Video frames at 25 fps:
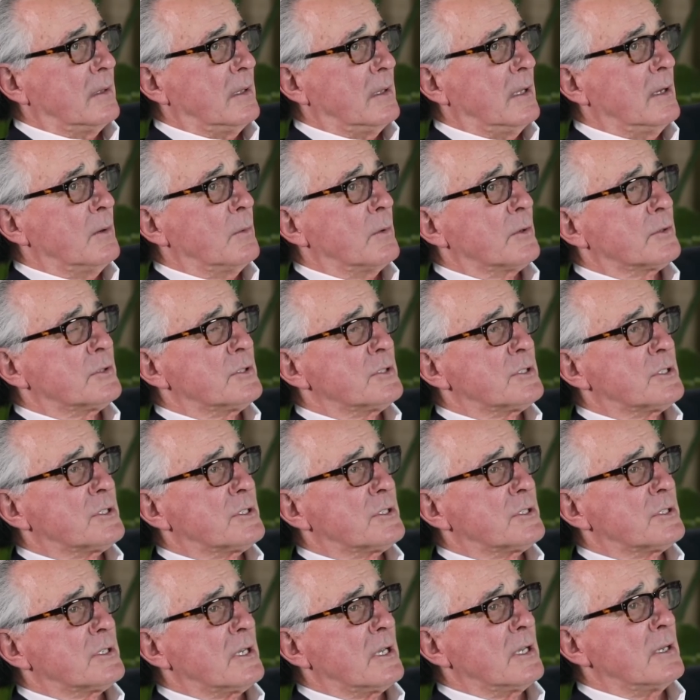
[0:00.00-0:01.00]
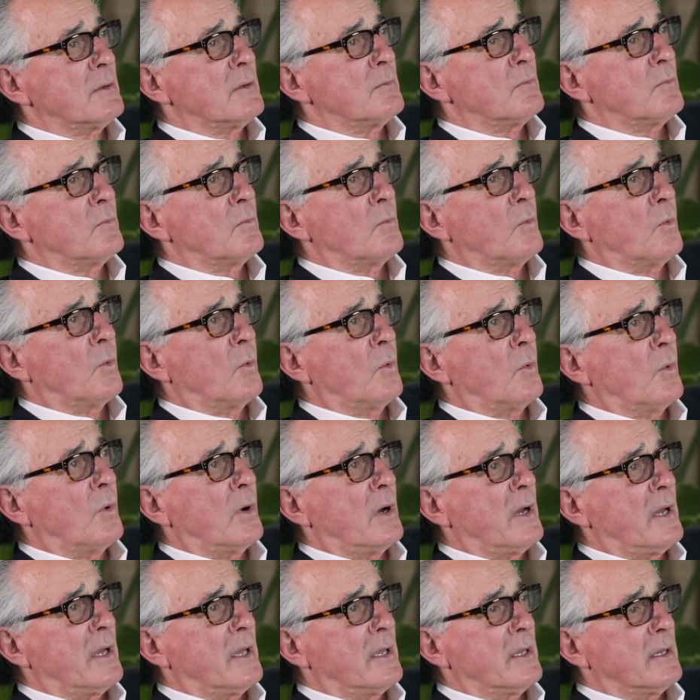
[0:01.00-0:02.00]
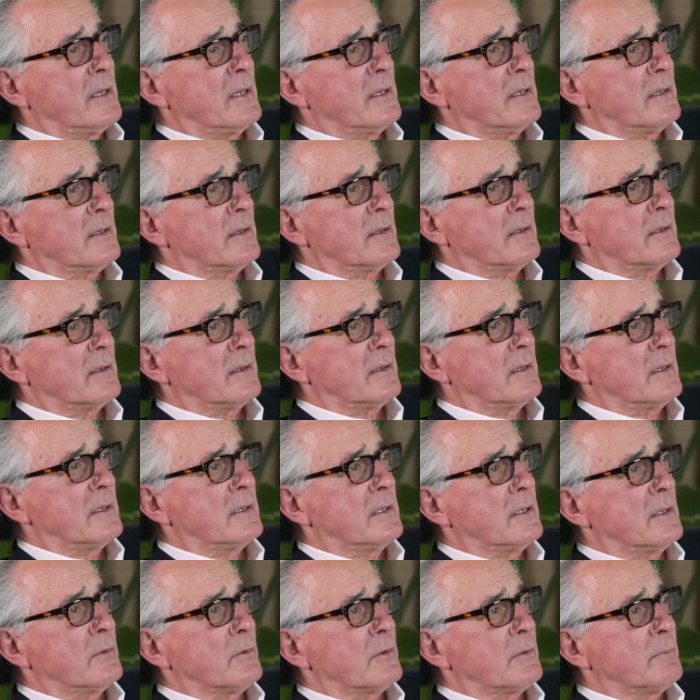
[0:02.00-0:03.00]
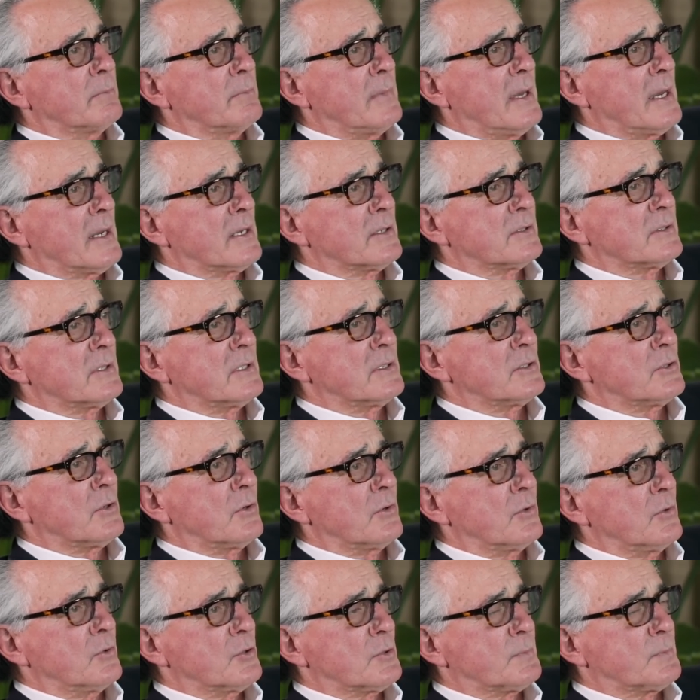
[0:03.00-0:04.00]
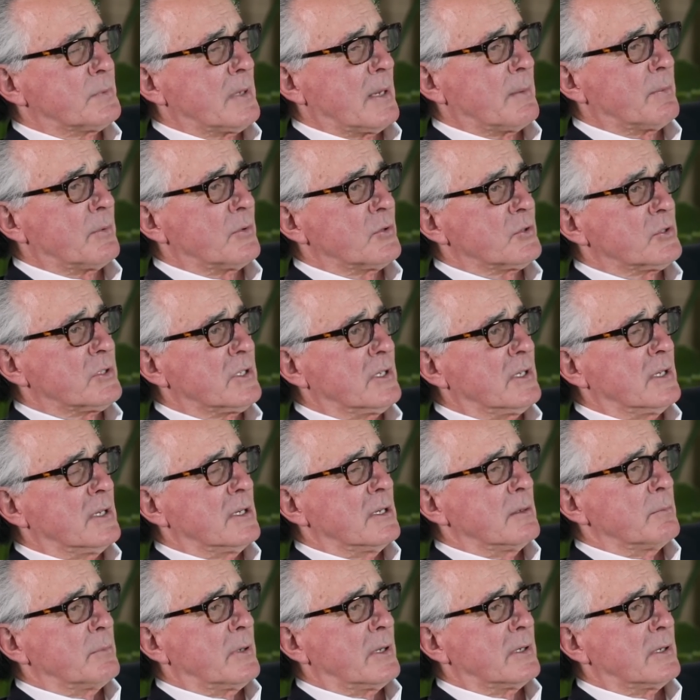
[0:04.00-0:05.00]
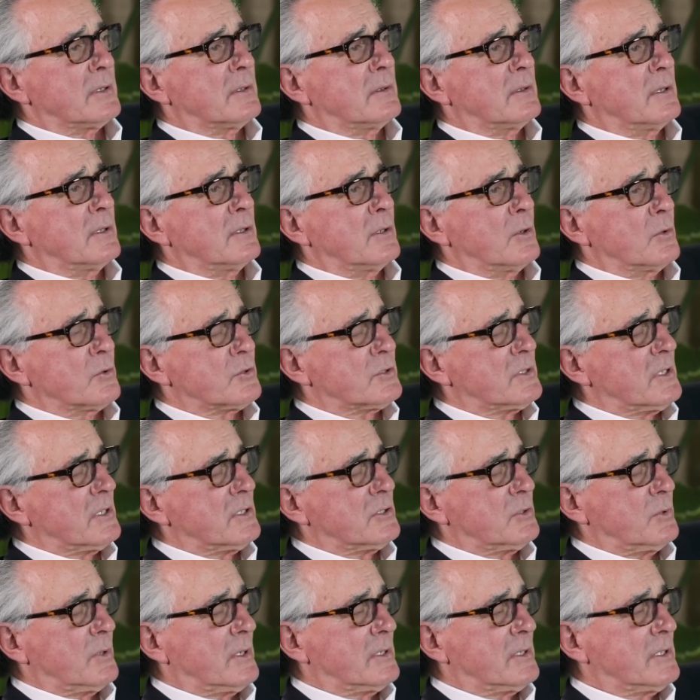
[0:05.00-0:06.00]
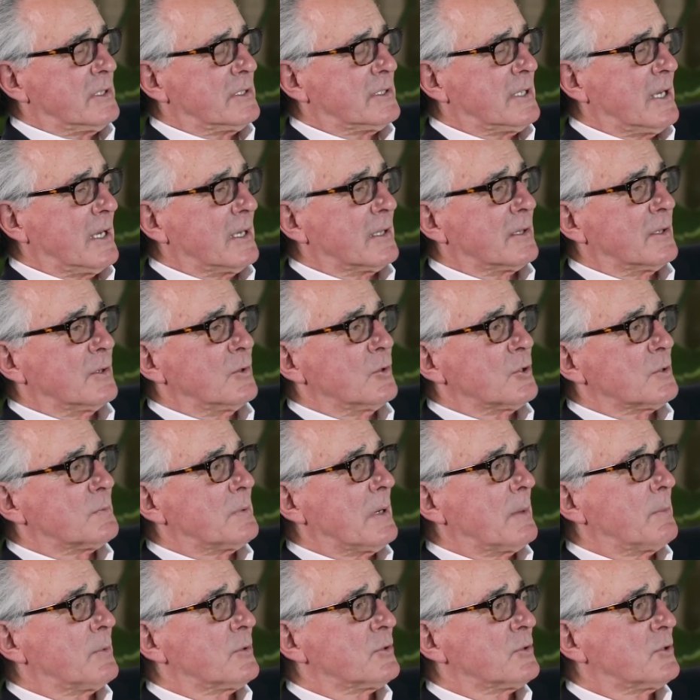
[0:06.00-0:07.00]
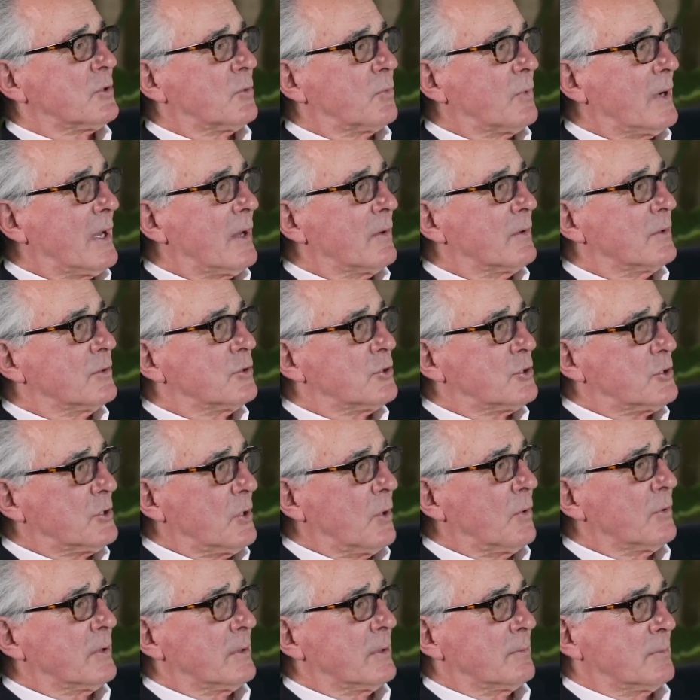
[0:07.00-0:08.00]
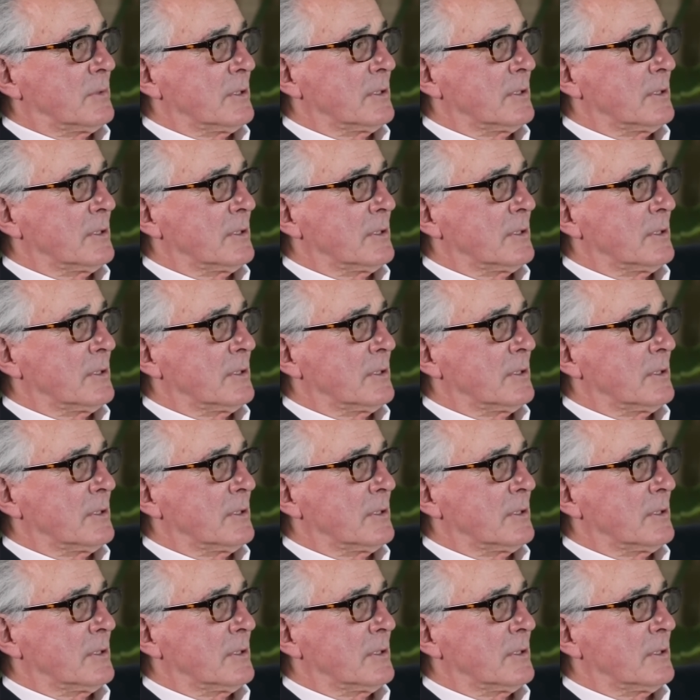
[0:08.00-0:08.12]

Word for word: It works the same way it did with magazines or newspapers, but in those days you had to take the newspapers around and show them